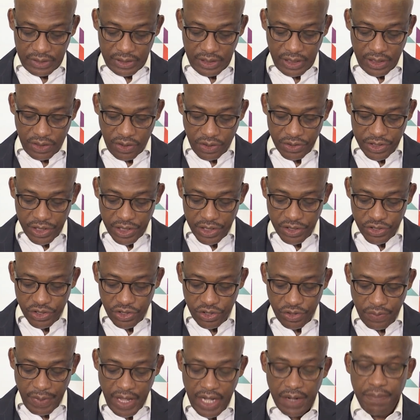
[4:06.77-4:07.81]
It continues
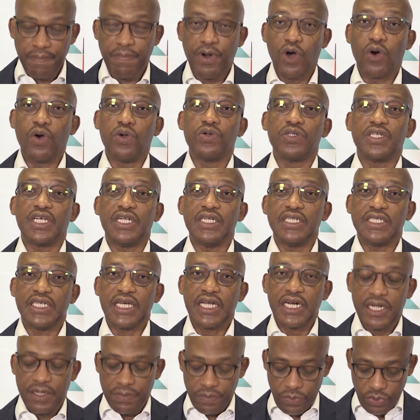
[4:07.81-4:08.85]
to make bold and
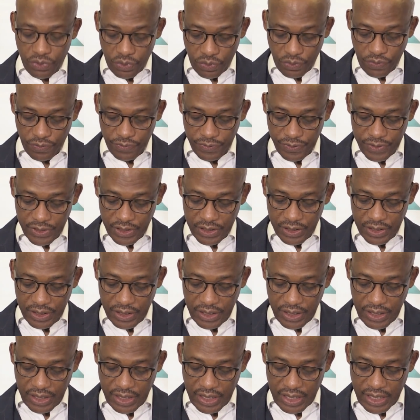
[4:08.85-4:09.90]
daring moves
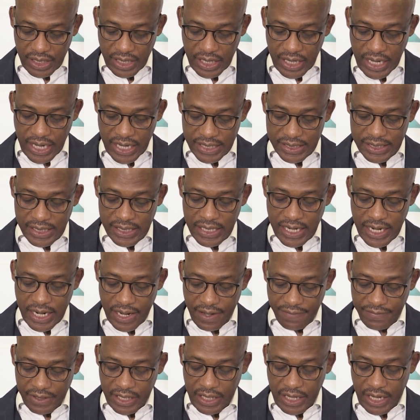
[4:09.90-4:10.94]
as it
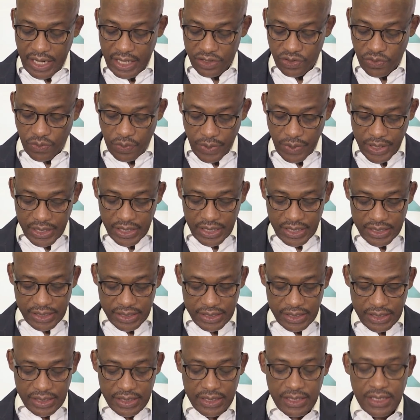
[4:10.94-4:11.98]
navigates with
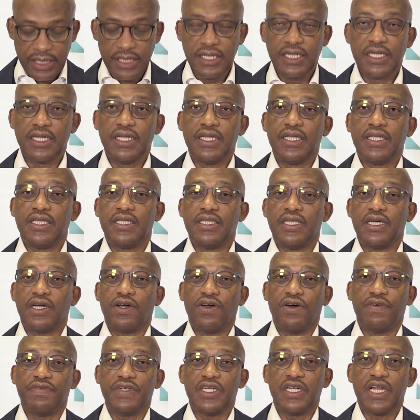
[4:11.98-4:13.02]
us the
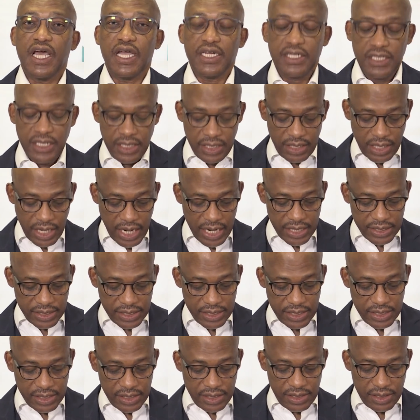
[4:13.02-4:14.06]
COVID-19
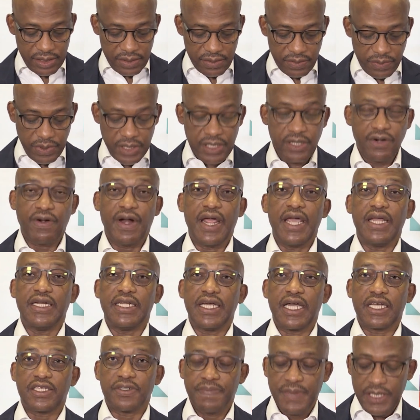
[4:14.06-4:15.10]
crisis with great
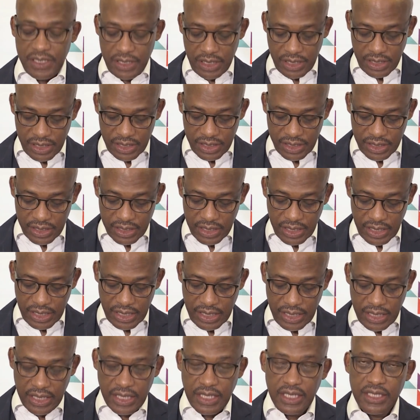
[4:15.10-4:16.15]
expertise,
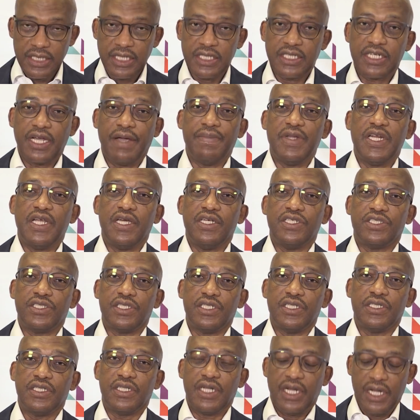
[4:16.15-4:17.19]

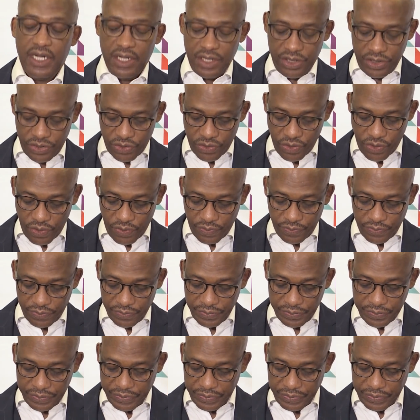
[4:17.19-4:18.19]
determination, and resolve.